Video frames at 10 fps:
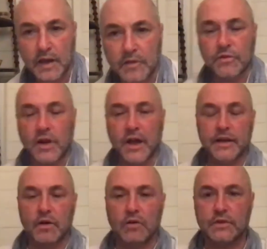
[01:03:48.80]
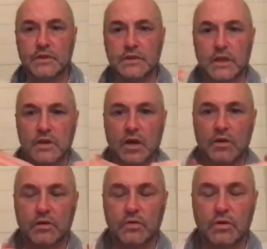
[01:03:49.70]
flying over this little
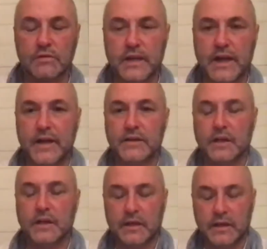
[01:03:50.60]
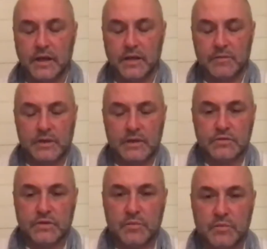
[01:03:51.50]
corridor of land in
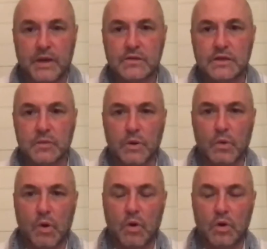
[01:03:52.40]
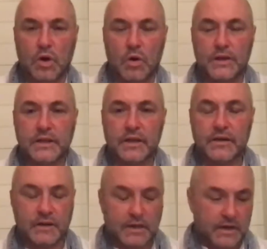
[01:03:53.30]
Israel and Palestine. We were all going there.